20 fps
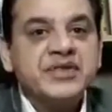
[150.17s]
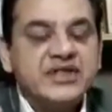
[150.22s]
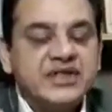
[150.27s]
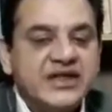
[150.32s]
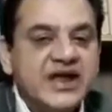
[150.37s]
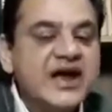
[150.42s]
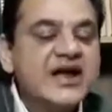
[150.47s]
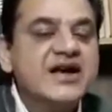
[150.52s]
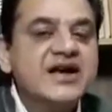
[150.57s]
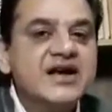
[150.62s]

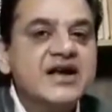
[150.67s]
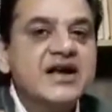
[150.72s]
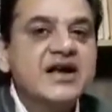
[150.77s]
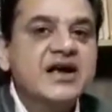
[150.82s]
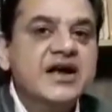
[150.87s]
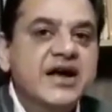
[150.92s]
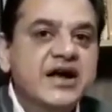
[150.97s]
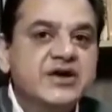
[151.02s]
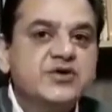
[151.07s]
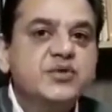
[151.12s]
then
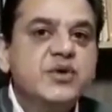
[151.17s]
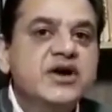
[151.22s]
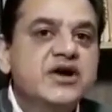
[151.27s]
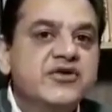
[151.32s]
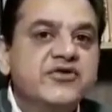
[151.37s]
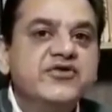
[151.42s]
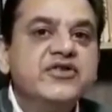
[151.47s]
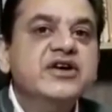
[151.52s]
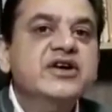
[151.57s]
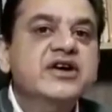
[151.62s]
it will
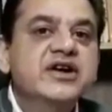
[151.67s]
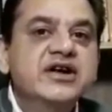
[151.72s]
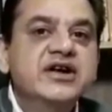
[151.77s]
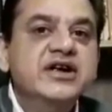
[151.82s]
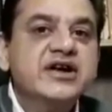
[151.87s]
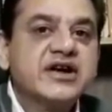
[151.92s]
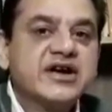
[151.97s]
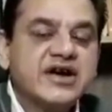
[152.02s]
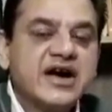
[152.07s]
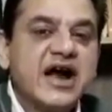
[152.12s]

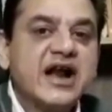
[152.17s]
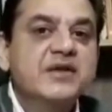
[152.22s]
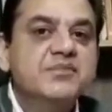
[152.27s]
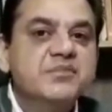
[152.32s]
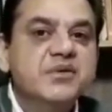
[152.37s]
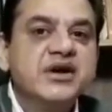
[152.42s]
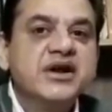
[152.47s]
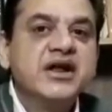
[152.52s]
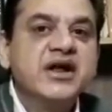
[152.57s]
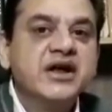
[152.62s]
really
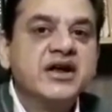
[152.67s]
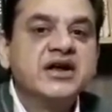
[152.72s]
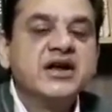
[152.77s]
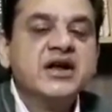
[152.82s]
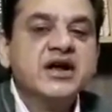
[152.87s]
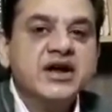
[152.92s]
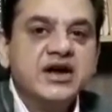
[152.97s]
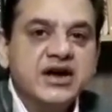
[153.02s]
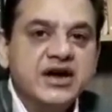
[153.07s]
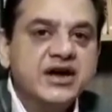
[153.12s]
culminate
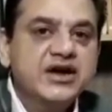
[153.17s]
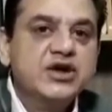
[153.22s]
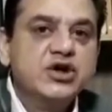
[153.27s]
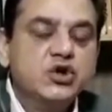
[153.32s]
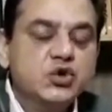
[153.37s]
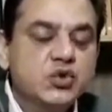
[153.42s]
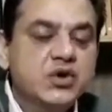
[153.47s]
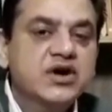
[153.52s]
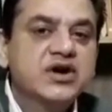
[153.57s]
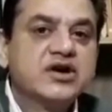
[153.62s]

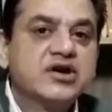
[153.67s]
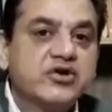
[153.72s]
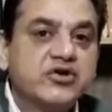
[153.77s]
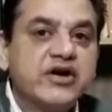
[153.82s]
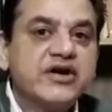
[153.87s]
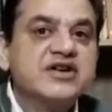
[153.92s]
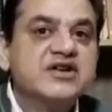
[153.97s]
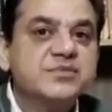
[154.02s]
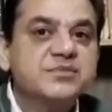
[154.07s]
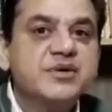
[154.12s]
into a
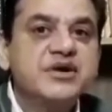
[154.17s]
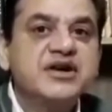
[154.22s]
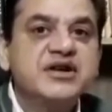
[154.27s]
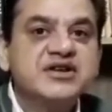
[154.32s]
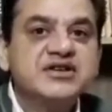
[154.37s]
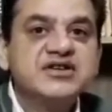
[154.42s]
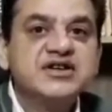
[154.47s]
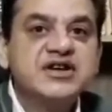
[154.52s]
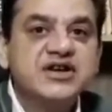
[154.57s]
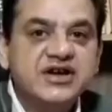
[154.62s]

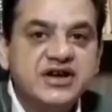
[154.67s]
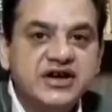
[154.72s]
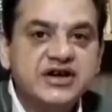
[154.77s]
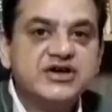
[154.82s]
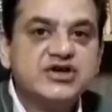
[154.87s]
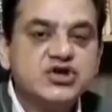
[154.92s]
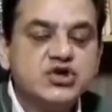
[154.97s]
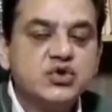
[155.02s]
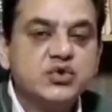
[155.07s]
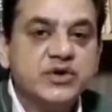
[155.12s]
credibility
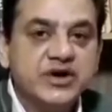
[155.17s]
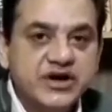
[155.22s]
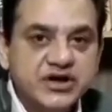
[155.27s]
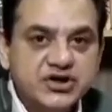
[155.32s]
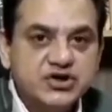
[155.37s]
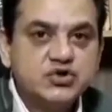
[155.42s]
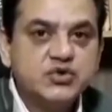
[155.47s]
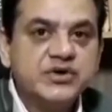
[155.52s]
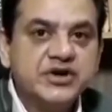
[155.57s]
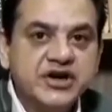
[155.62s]
issue,
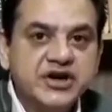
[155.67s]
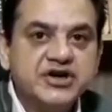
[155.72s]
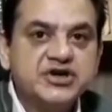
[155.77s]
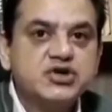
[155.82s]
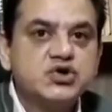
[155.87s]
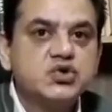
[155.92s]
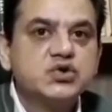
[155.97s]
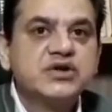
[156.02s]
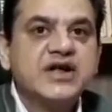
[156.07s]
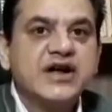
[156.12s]
into an
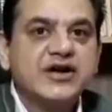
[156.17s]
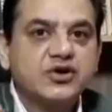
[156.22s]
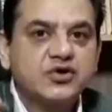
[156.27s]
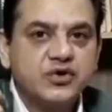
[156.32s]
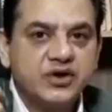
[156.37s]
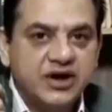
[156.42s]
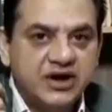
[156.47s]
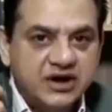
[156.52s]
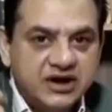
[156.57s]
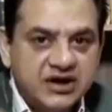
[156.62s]
issue that
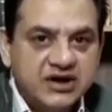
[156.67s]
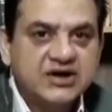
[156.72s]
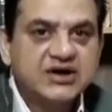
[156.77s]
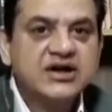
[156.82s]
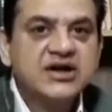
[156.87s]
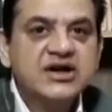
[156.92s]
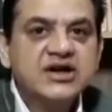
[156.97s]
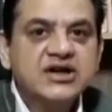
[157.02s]
could hurt